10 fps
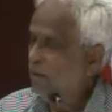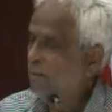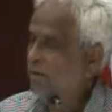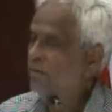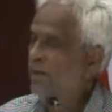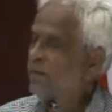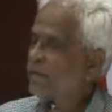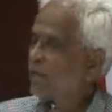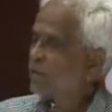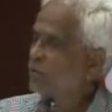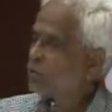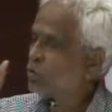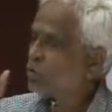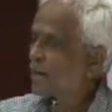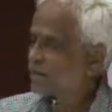But when it comes to
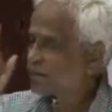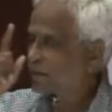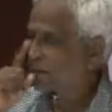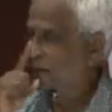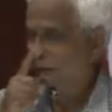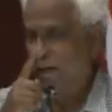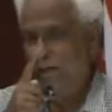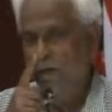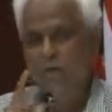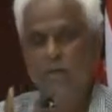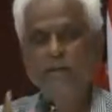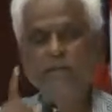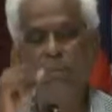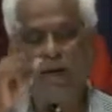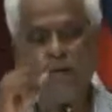Matsyanyaya, what is
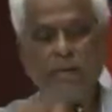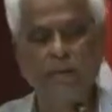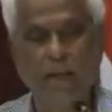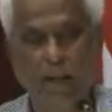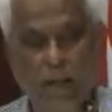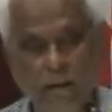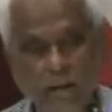Matsyanyaya?